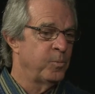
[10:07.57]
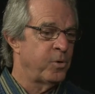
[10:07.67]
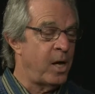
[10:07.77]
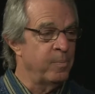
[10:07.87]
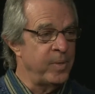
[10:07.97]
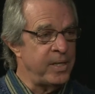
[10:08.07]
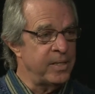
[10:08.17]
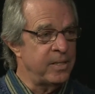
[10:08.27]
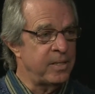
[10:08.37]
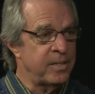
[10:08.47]
Problem
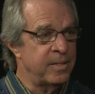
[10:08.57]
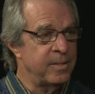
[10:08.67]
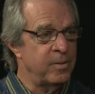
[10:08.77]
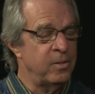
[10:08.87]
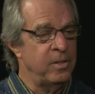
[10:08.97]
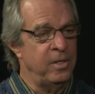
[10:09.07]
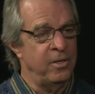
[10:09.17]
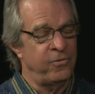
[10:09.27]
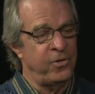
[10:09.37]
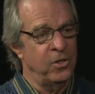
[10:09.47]
is,
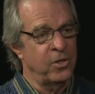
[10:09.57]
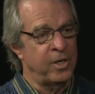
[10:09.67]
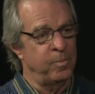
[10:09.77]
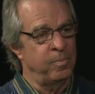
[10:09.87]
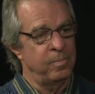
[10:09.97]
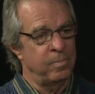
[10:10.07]
if you look at